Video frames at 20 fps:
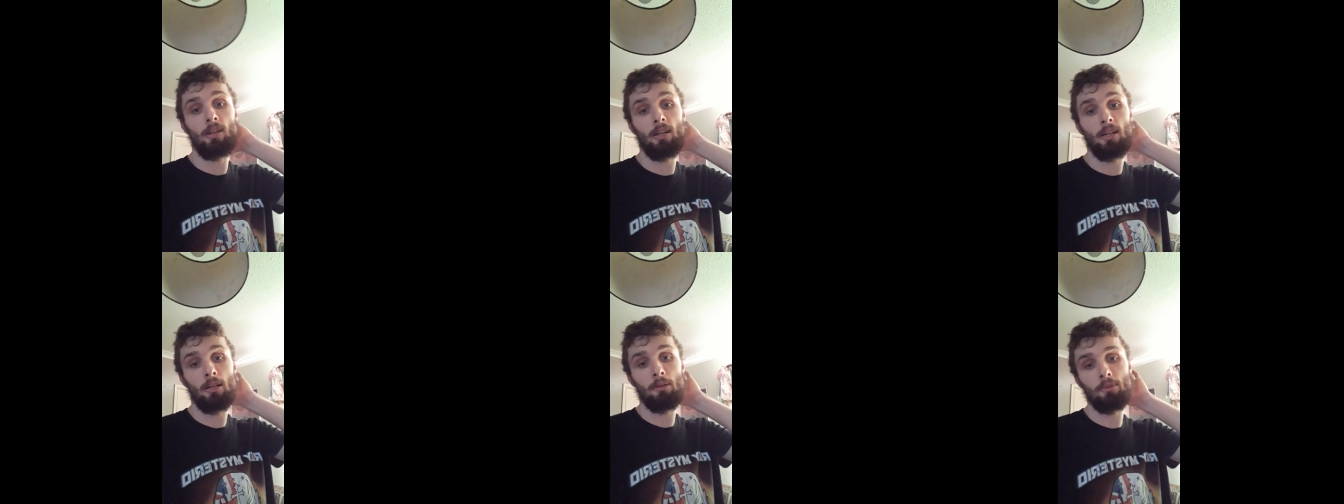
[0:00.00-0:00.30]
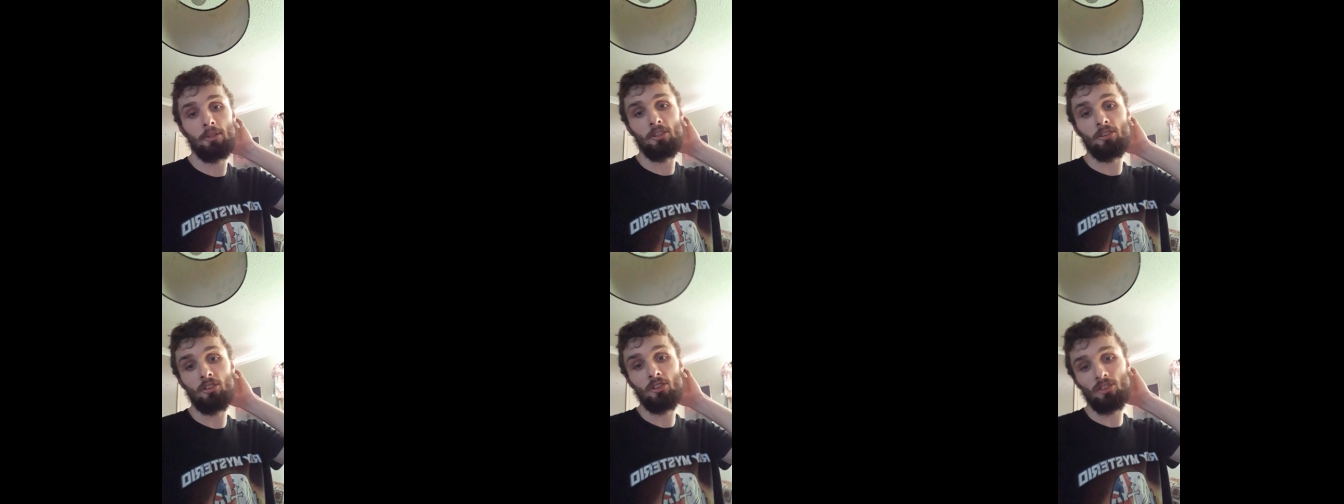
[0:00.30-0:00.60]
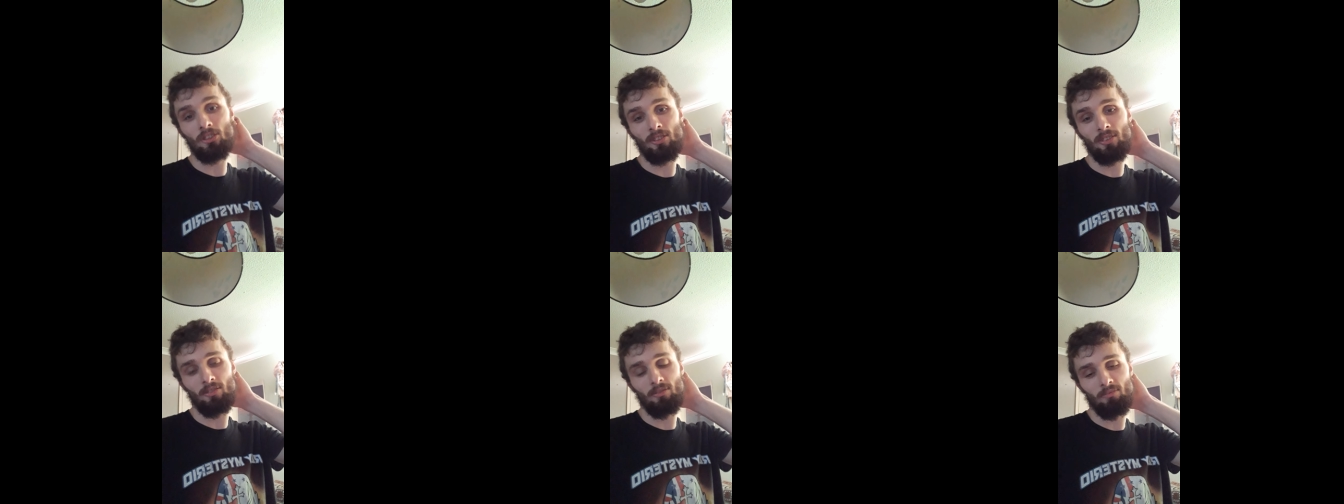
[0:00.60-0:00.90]
I
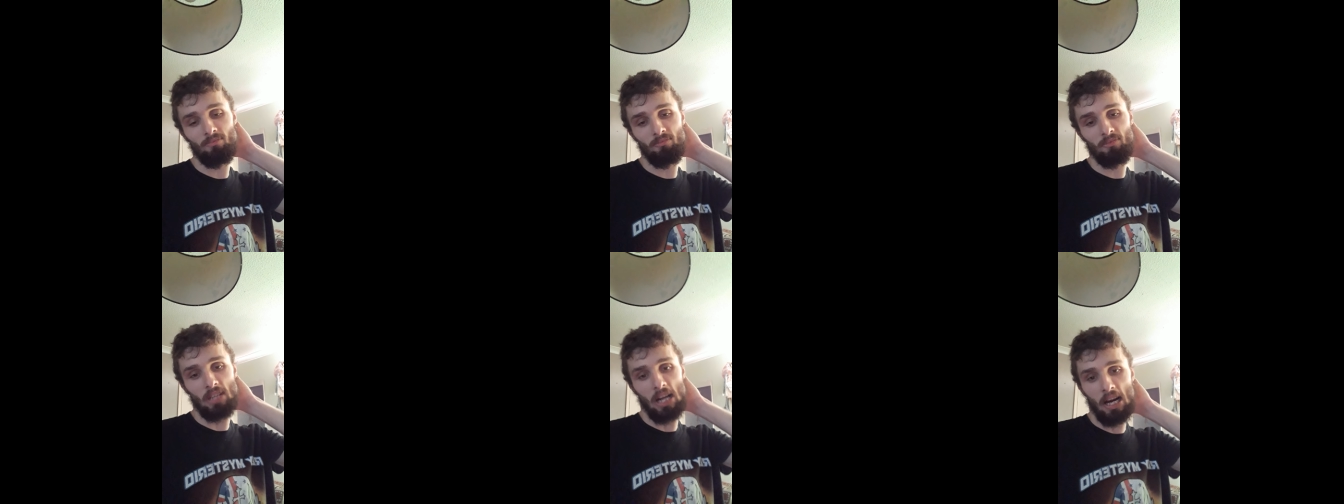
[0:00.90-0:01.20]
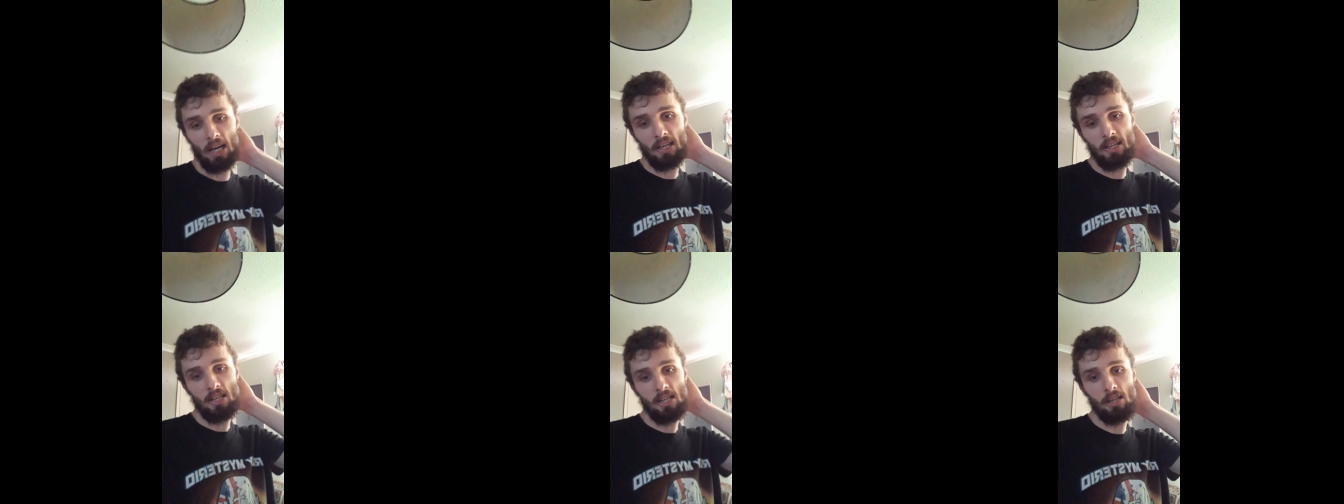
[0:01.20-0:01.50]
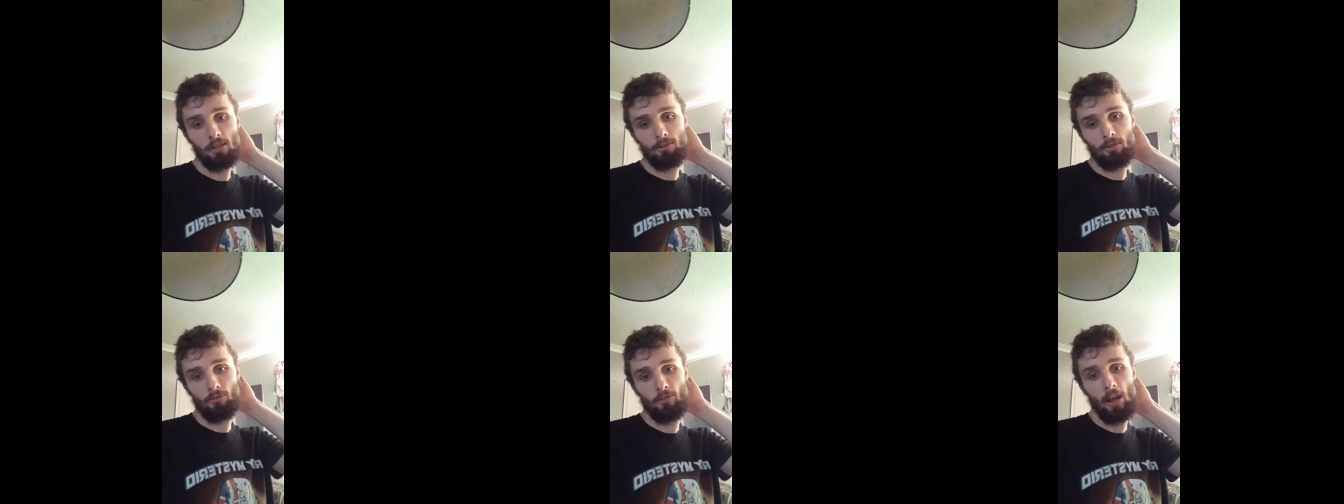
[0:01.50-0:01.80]
was
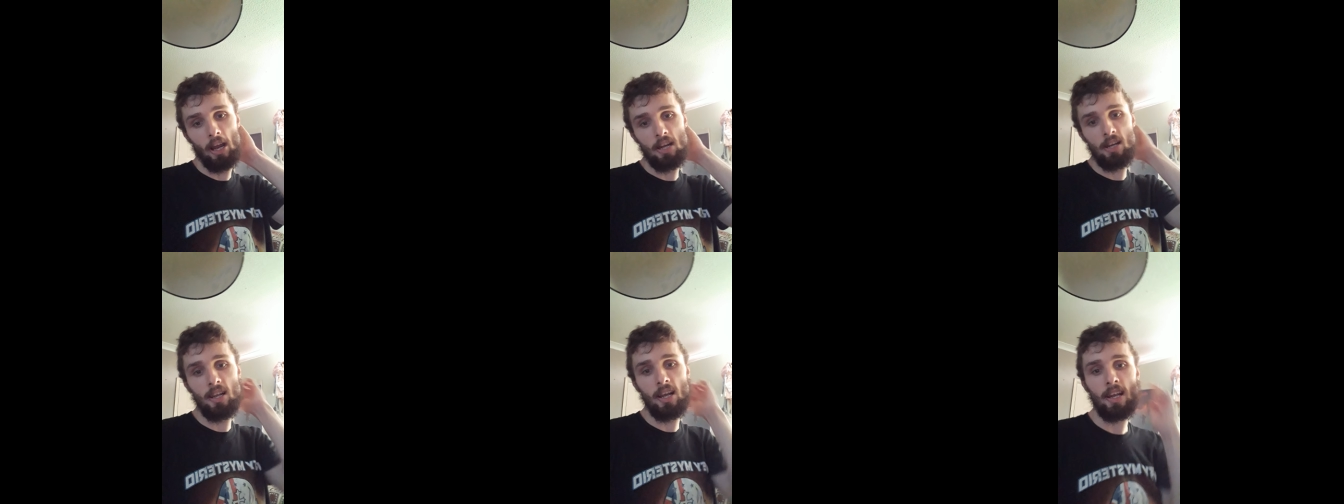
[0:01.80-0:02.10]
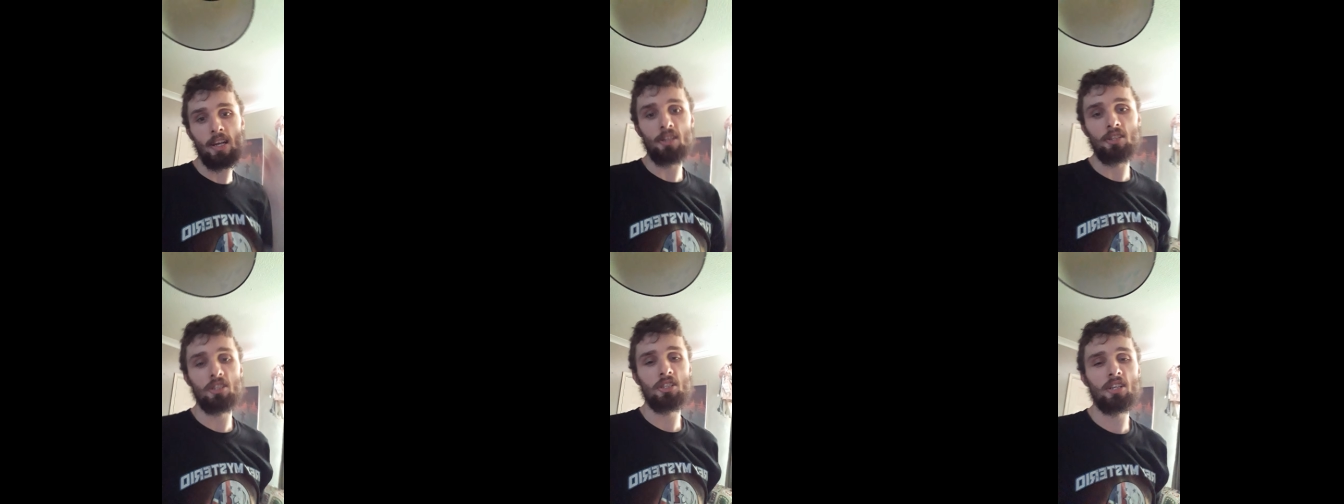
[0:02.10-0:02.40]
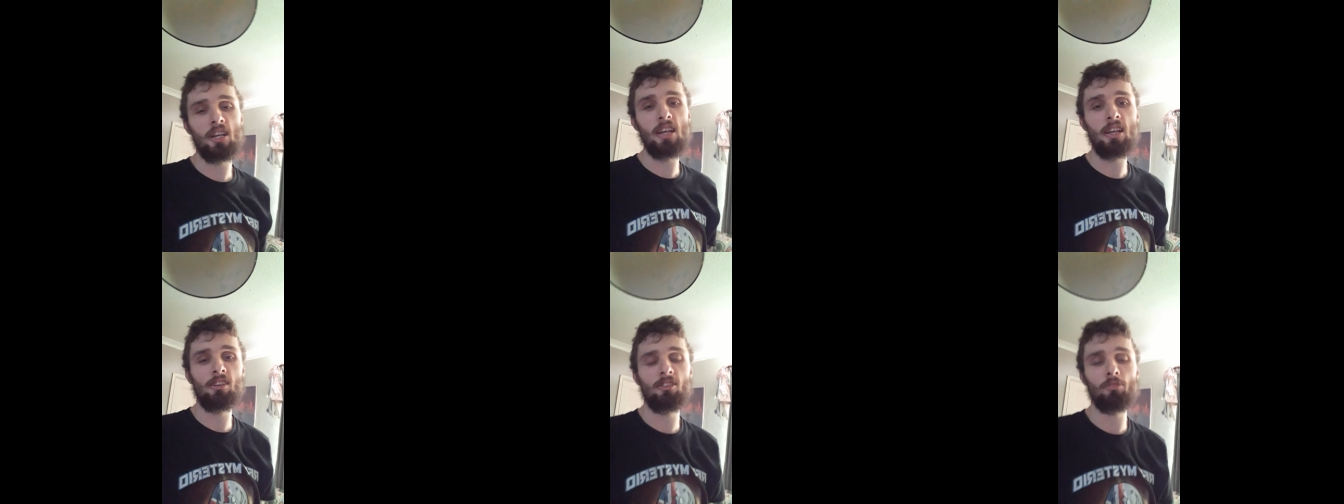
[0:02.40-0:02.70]
diagnosed with
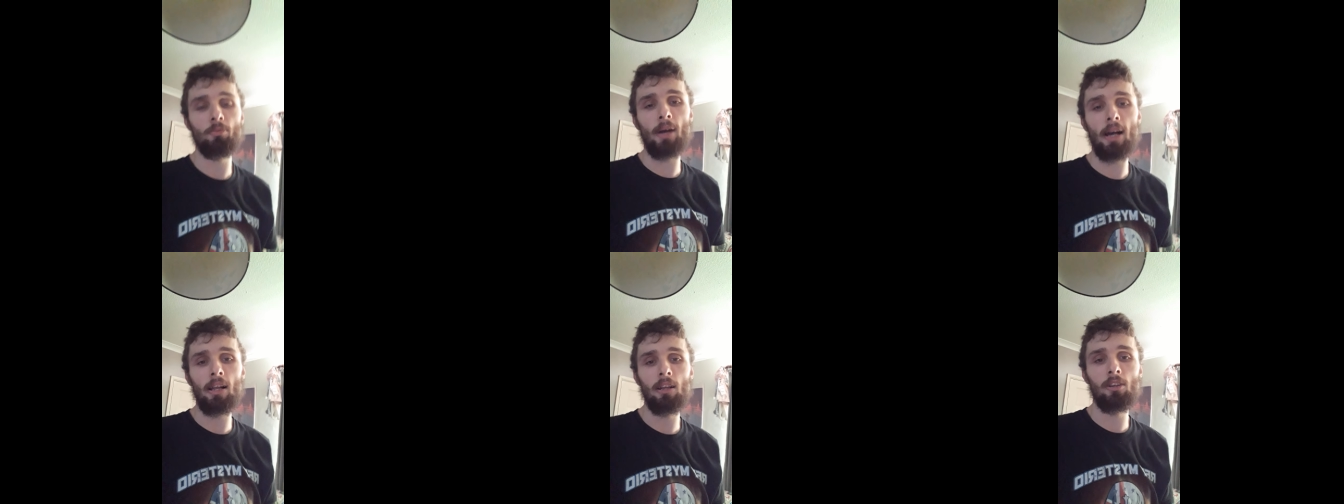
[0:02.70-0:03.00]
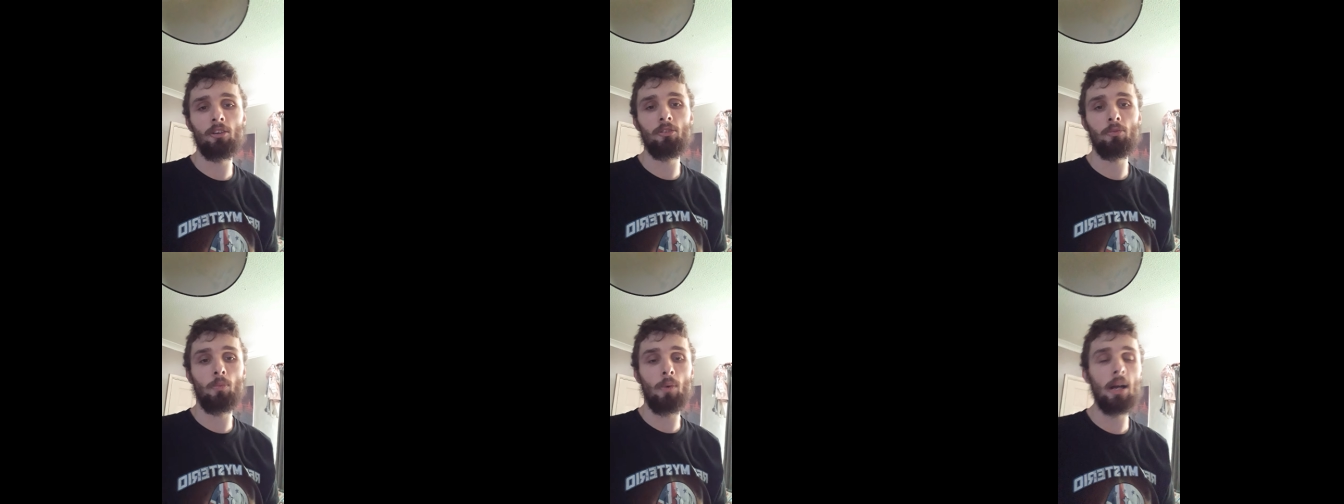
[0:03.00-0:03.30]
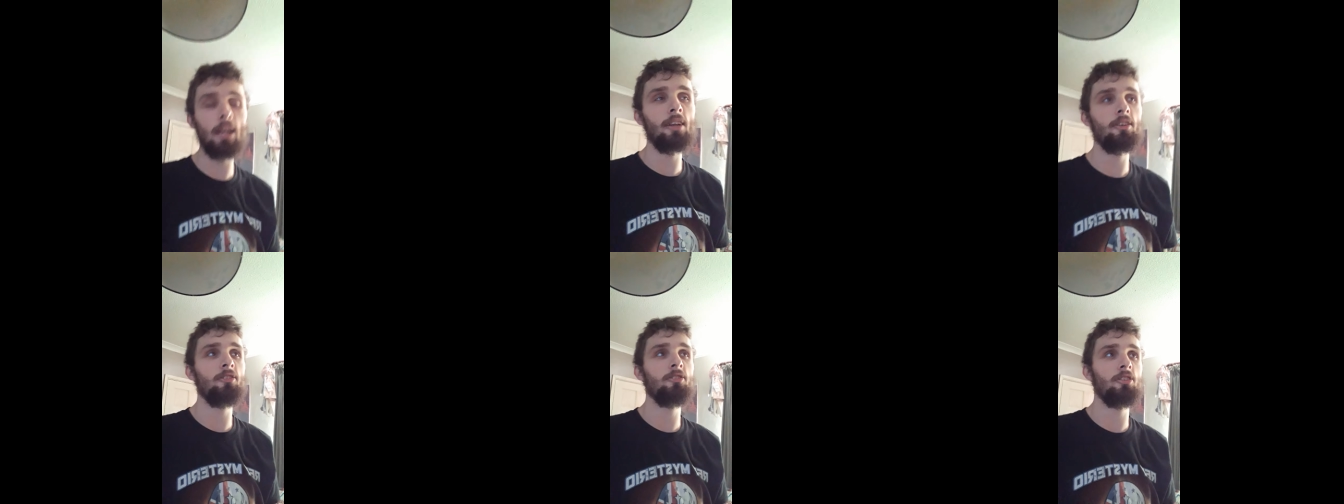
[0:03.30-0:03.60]
ADHD as well as
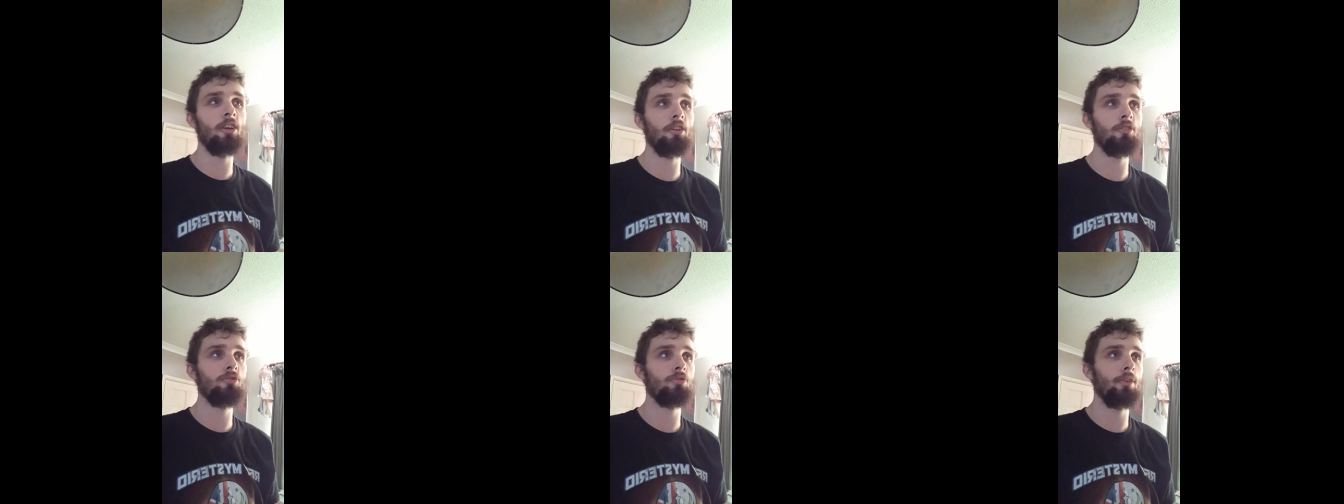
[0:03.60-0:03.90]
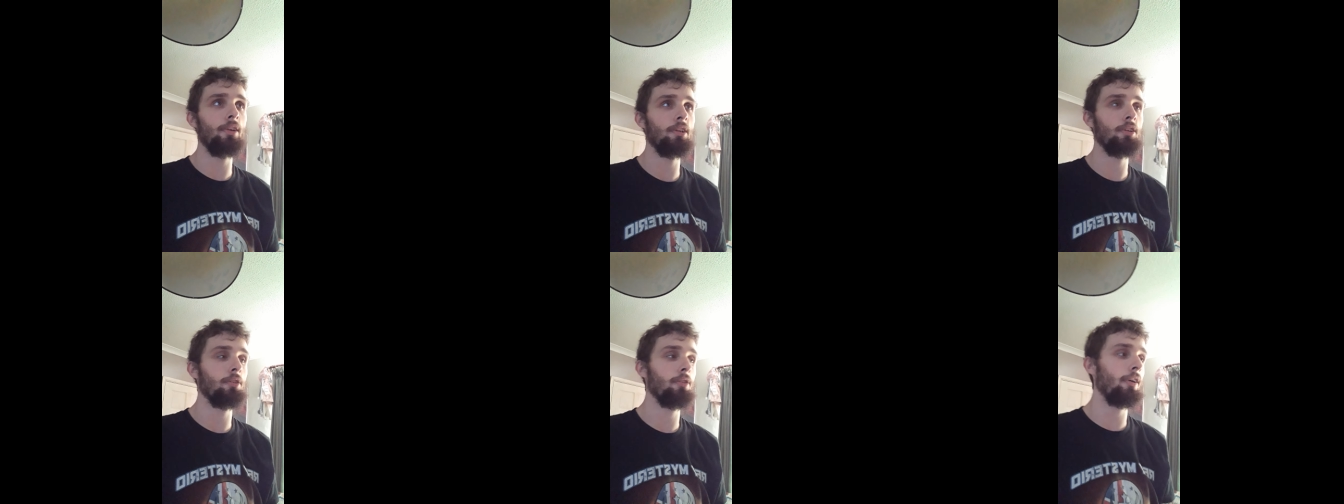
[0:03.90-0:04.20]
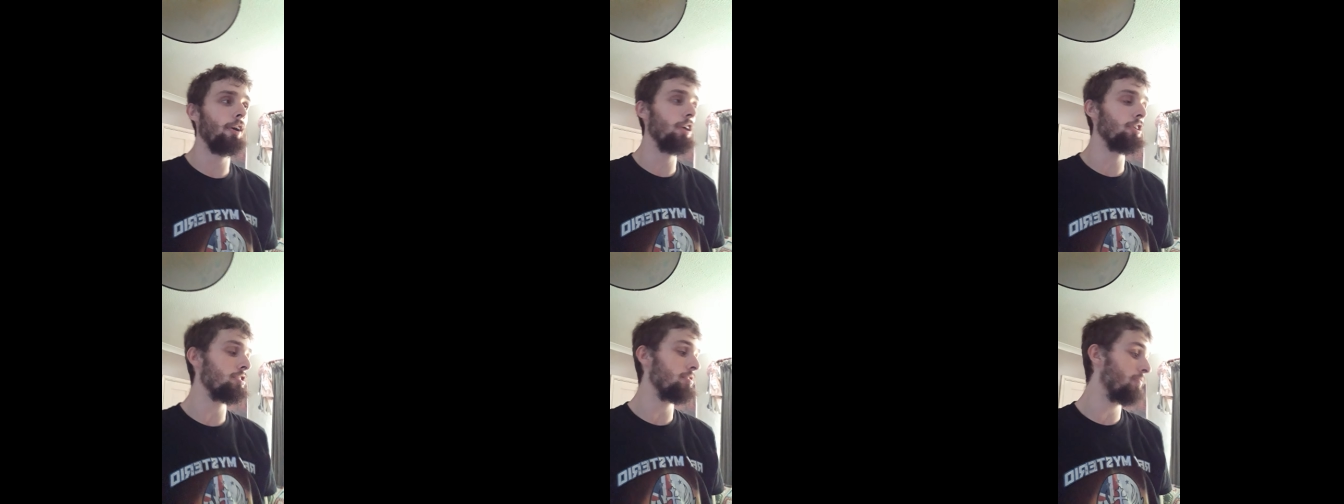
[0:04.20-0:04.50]
well as sensory
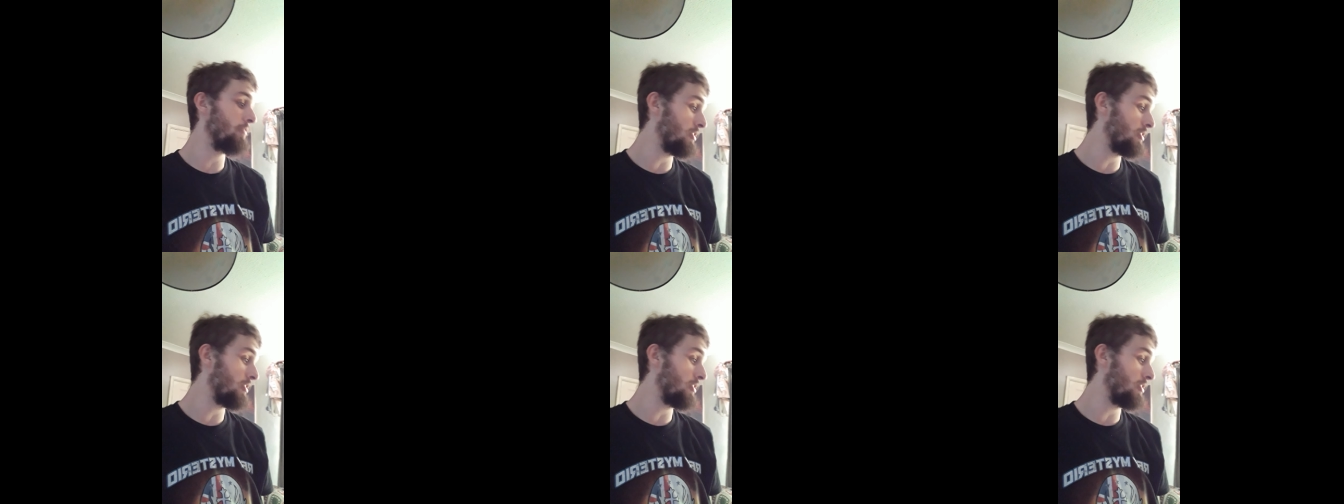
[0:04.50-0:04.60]
integration